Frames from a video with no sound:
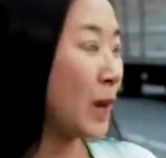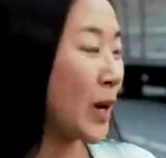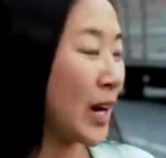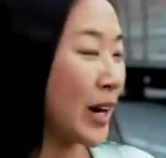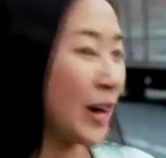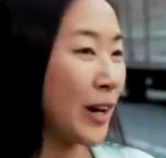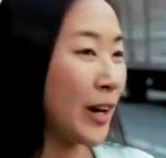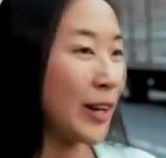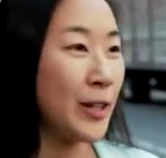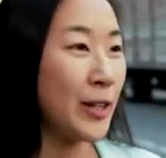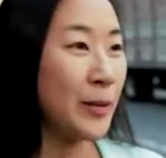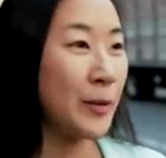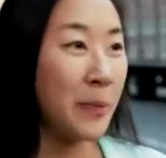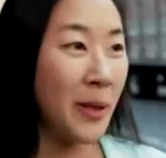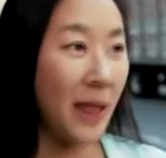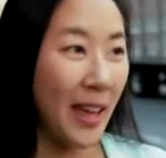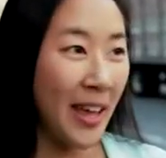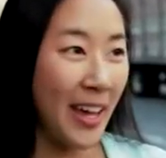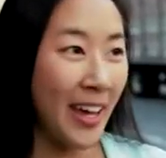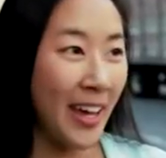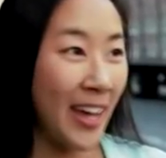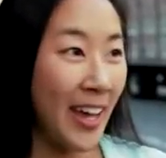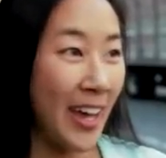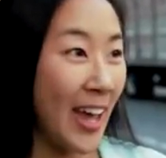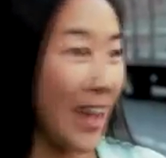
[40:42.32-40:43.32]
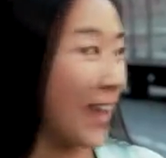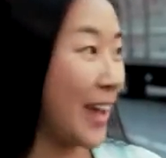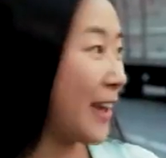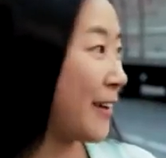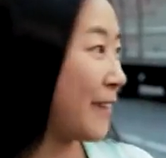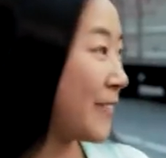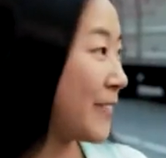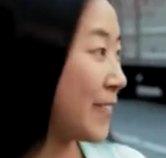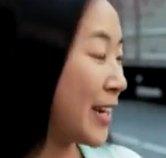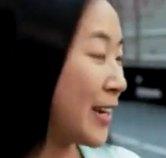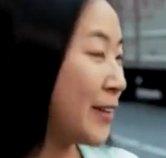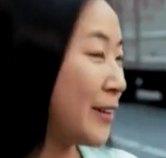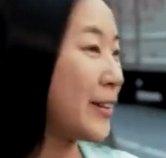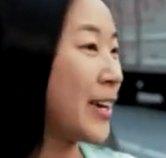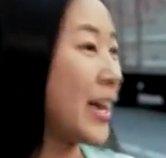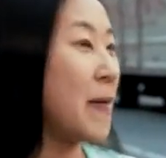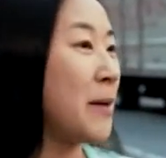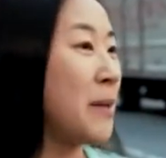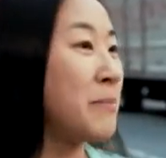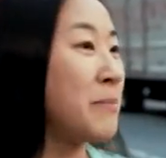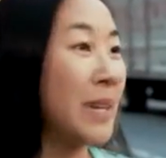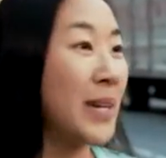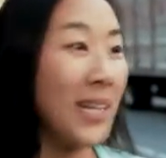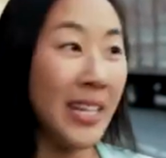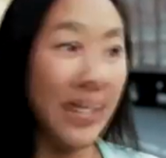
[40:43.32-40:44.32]
I was walking around Melbourne
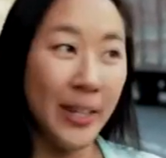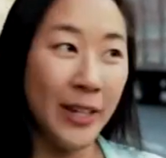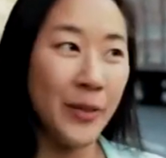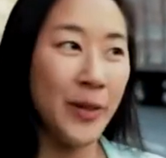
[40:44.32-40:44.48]
because